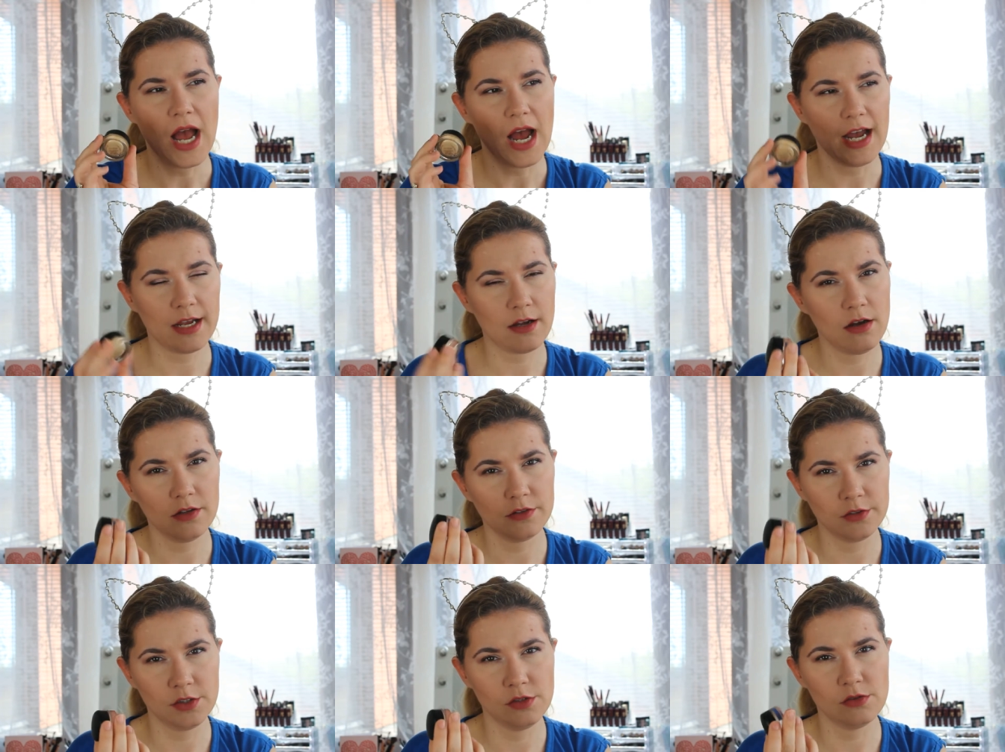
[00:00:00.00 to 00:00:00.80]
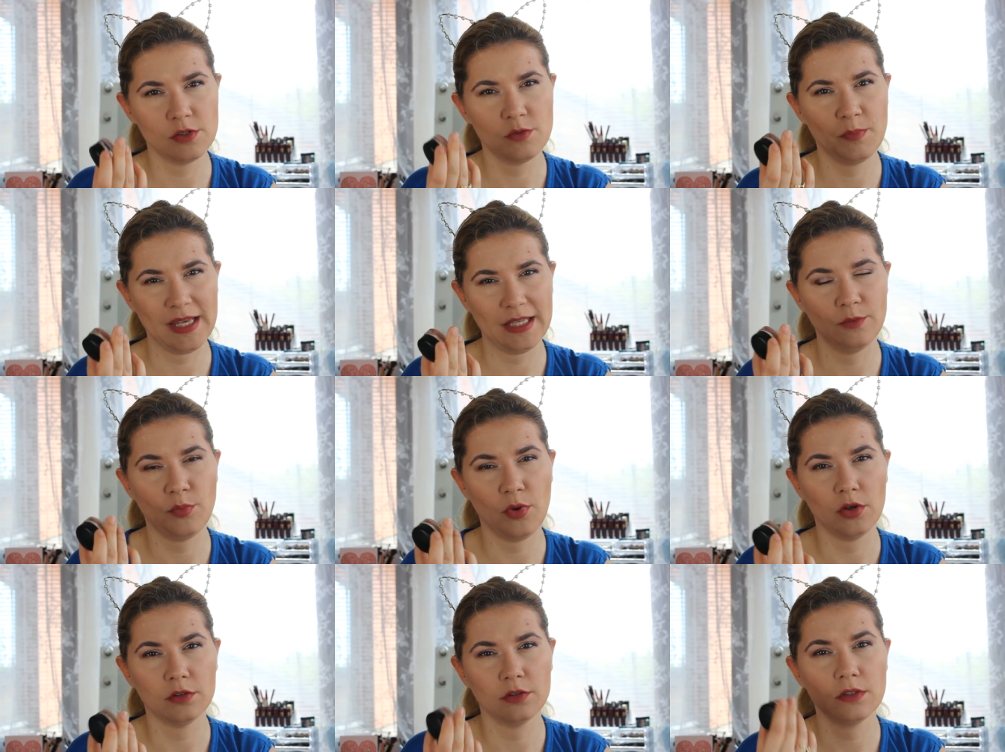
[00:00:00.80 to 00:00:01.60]
I can't use paint
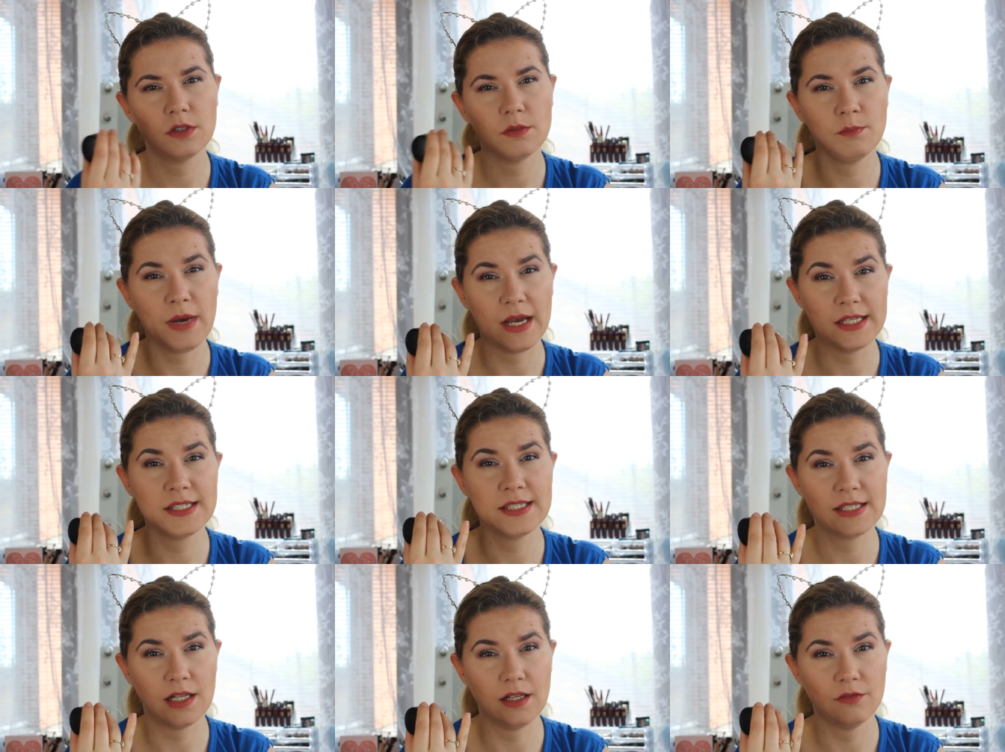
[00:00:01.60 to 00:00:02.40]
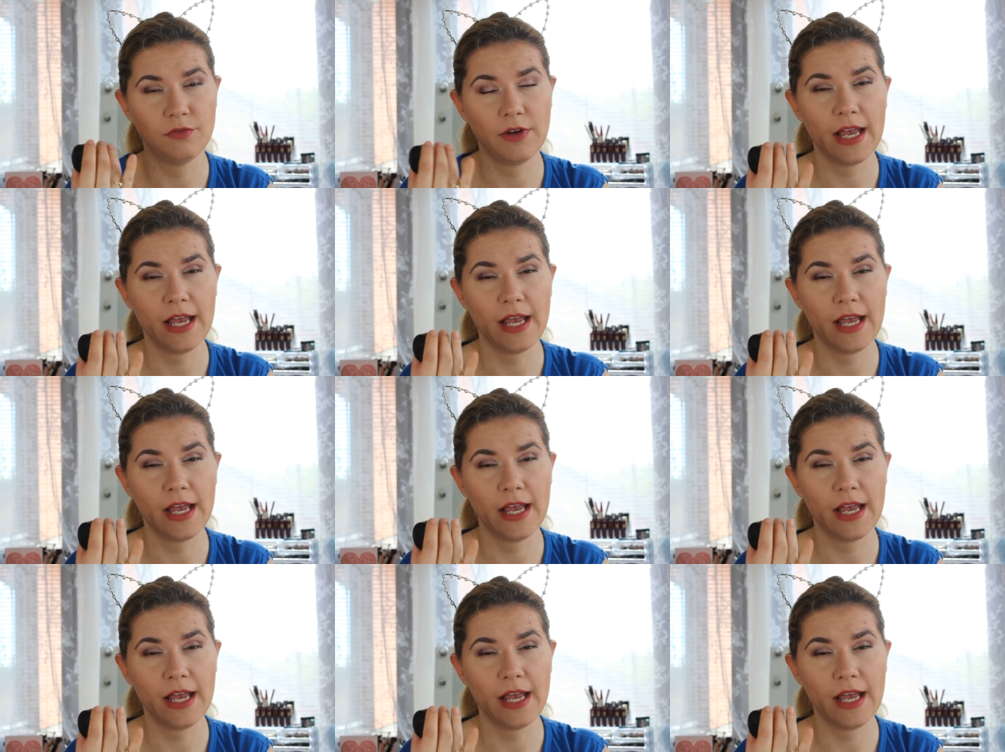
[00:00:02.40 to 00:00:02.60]
pot by itself